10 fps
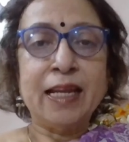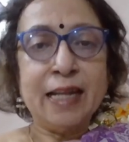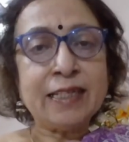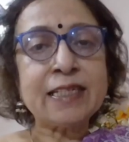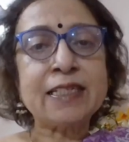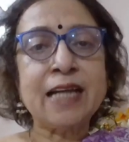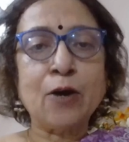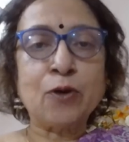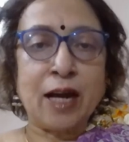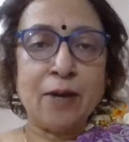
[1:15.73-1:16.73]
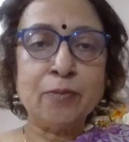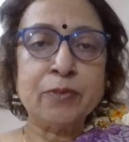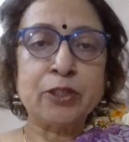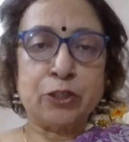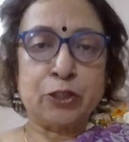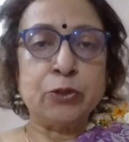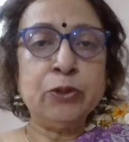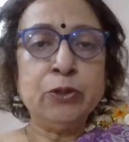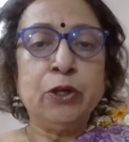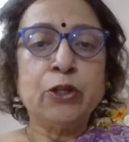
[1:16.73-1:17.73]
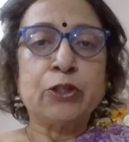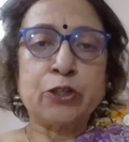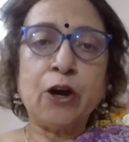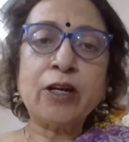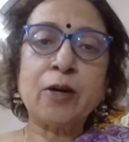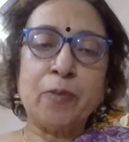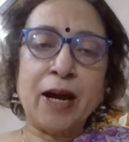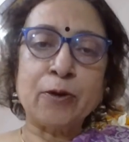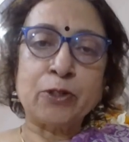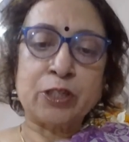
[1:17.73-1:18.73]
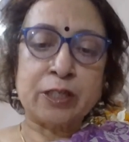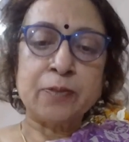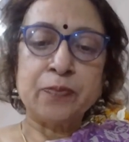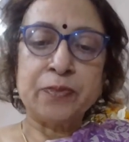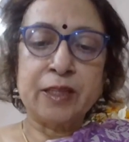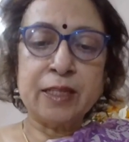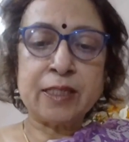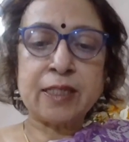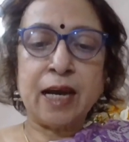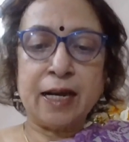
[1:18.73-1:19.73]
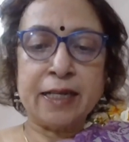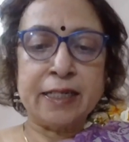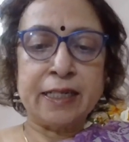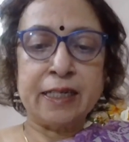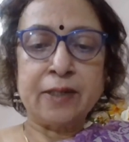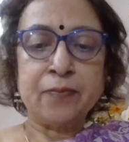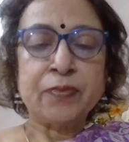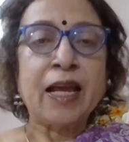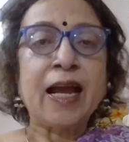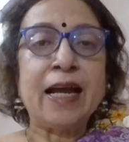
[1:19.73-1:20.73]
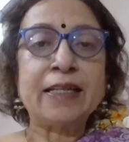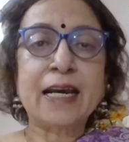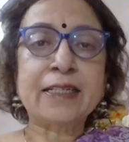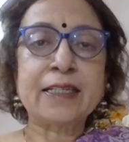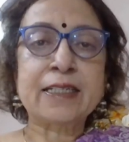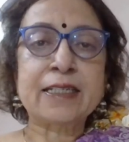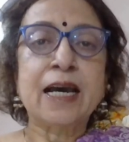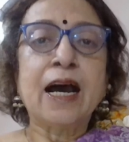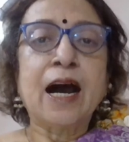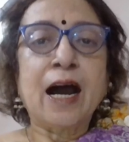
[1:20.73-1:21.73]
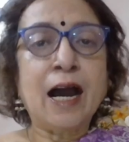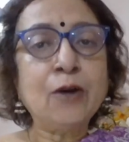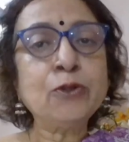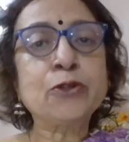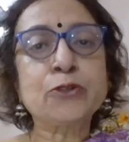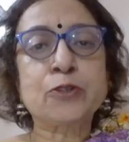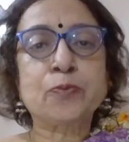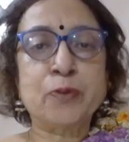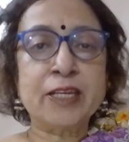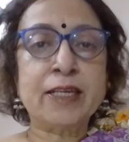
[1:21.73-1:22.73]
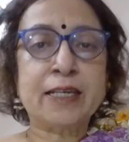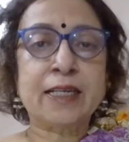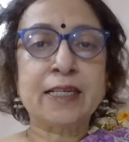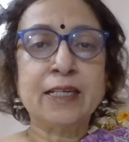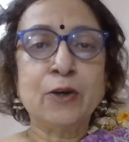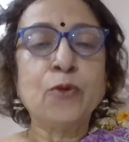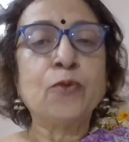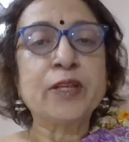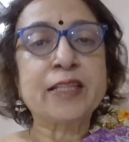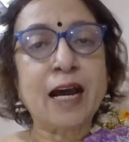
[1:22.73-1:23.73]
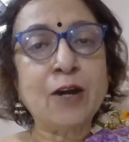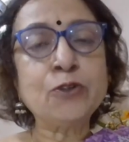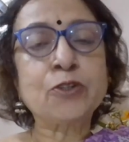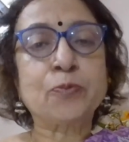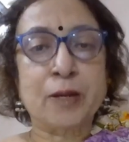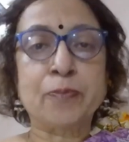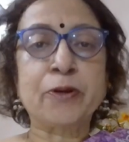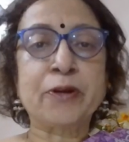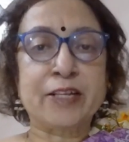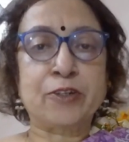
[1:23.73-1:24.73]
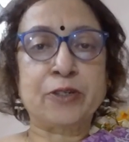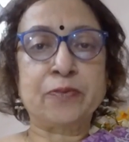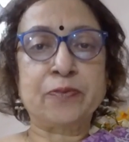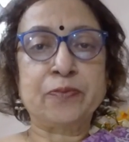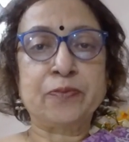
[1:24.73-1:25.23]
Let us now come to talk about this idea, and that is how to speak without preparation.